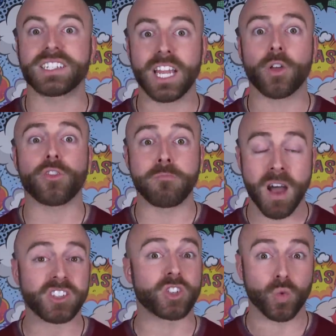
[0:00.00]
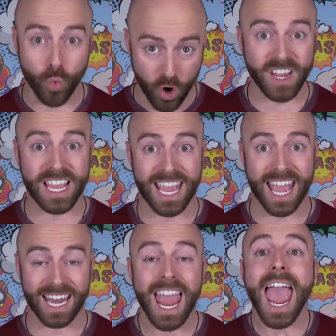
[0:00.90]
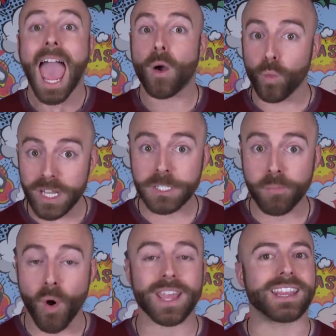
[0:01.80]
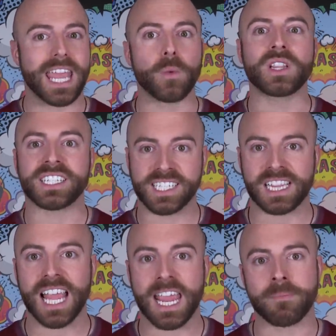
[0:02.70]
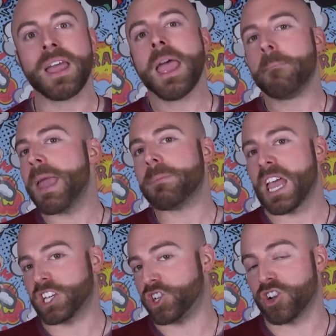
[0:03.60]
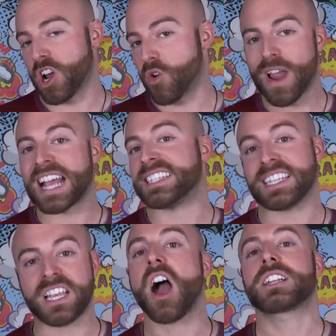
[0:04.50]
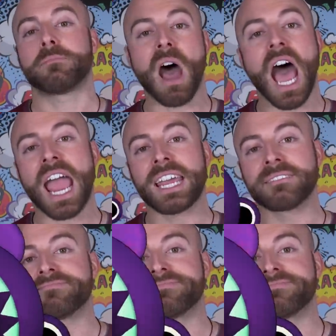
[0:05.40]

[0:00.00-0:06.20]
until their muscles work again, at which point they will exclaim, "Maybe I shouldn't harass this octopi."